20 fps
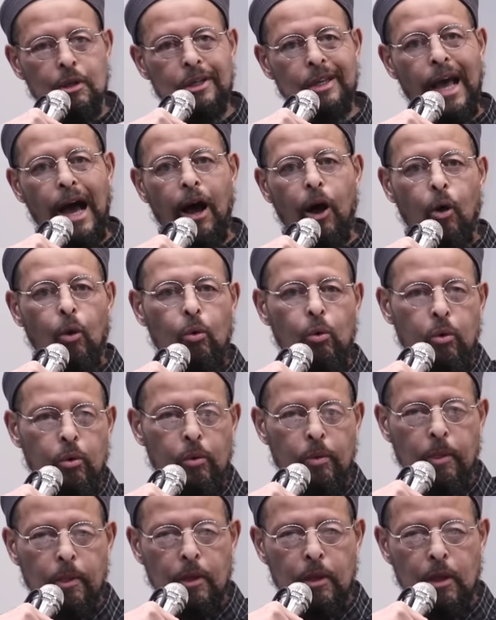now,
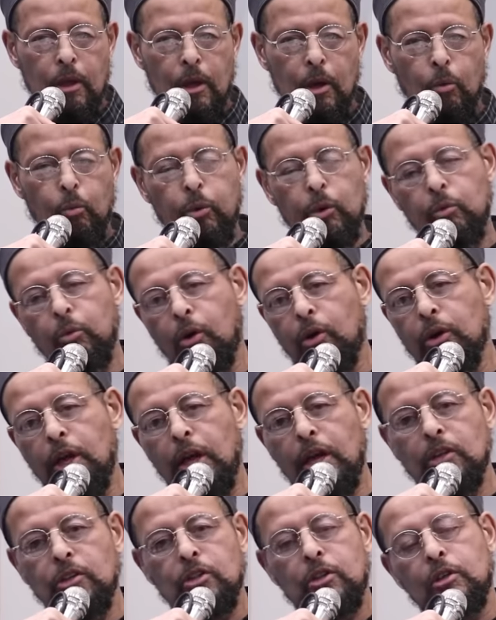and we
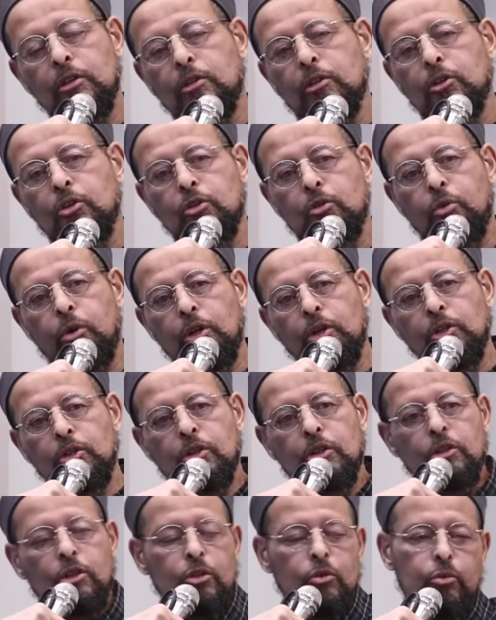weren't asking this
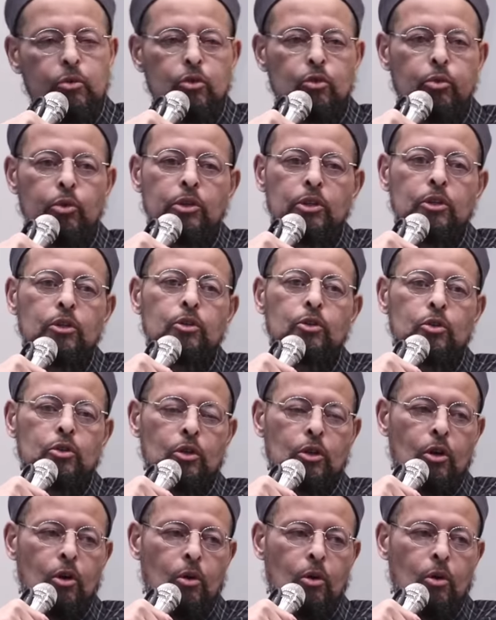question 20 years